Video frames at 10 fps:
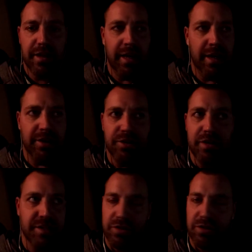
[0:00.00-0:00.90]
And you
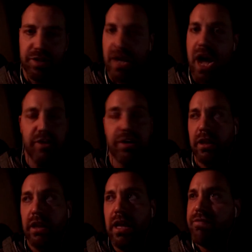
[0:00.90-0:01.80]
guys, Scott, you're going to
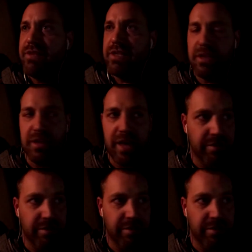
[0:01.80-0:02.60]
love this to death.